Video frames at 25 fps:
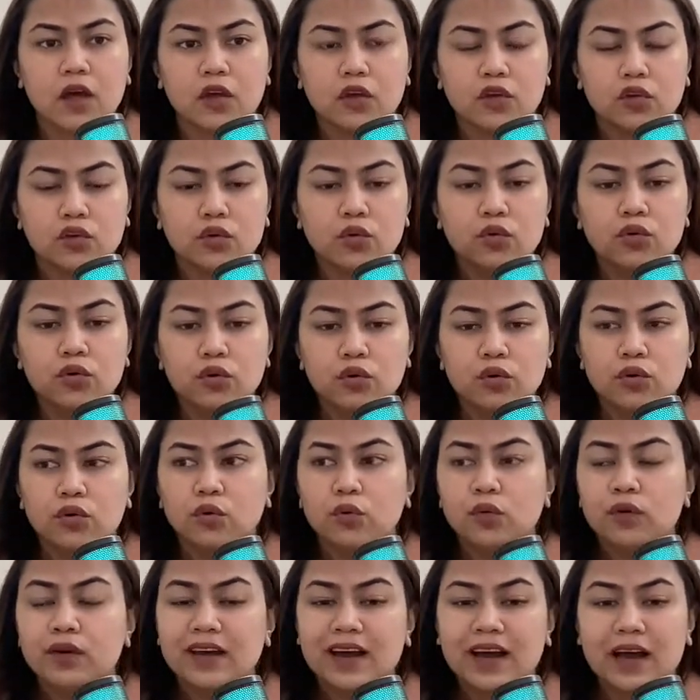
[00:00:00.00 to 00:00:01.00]
You
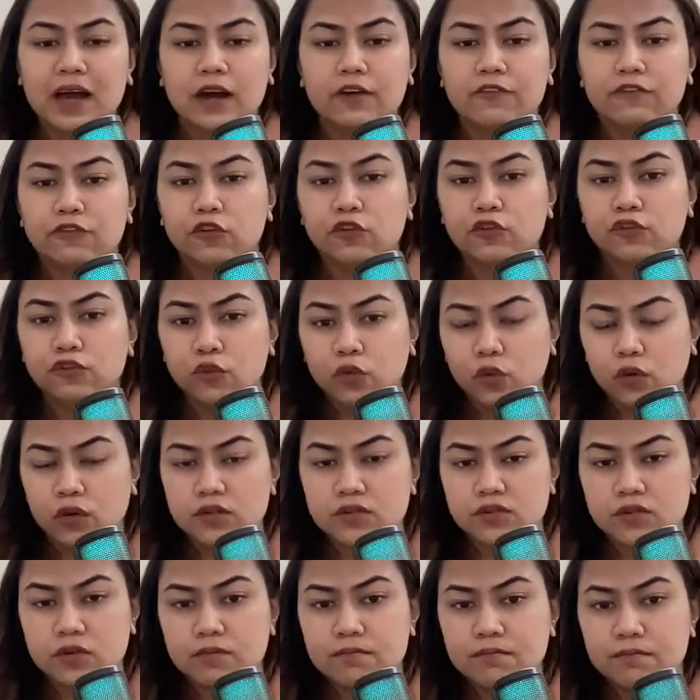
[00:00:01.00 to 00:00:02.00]
don't have to
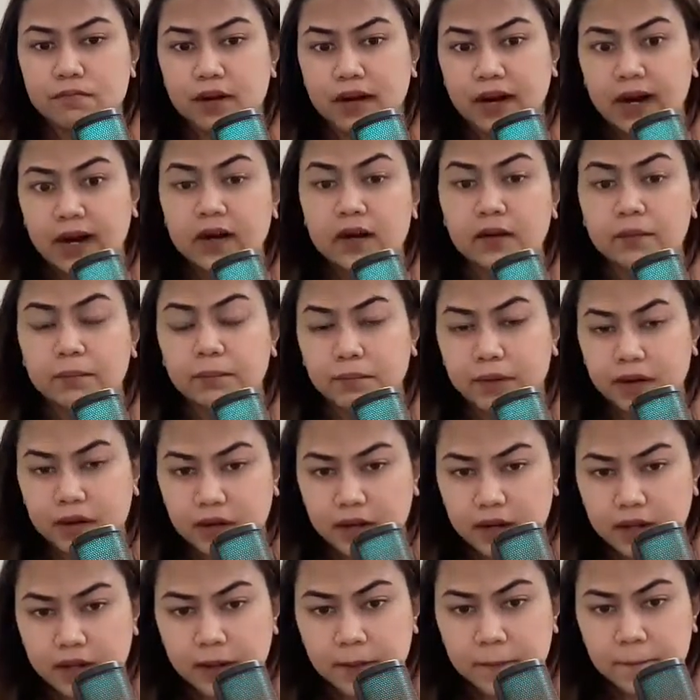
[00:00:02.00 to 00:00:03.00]
focus on brand
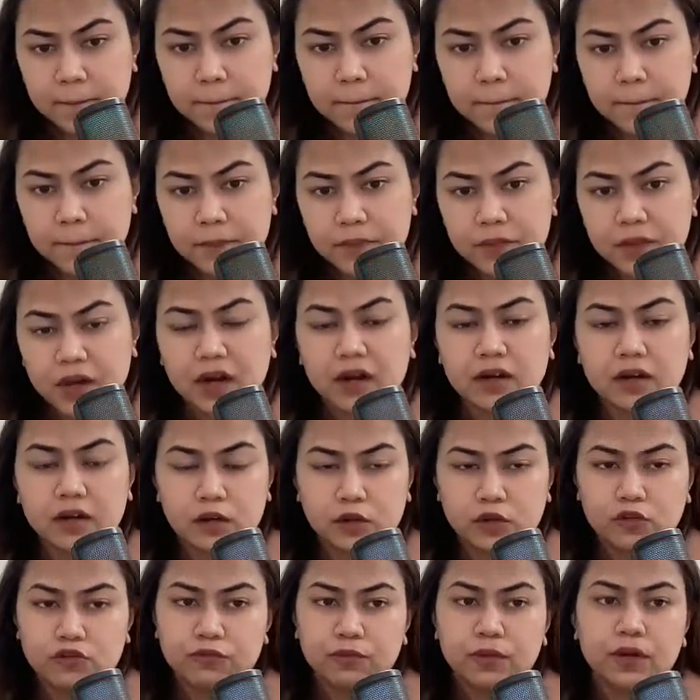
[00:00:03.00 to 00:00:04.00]
building until
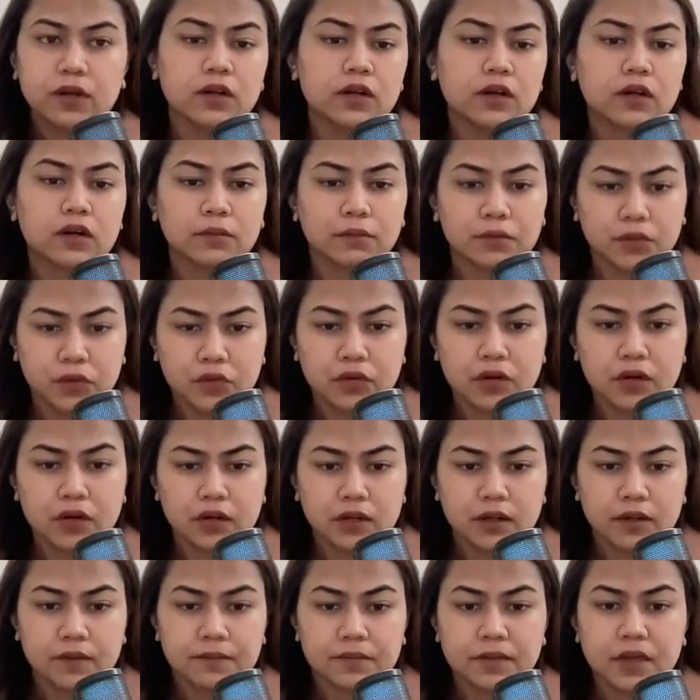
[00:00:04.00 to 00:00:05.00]
you've built a
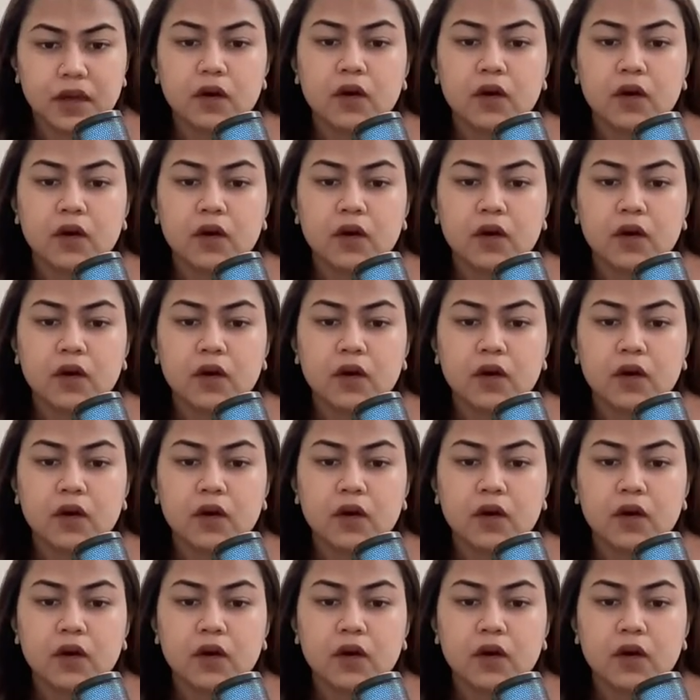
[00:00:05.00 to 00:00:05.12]
community.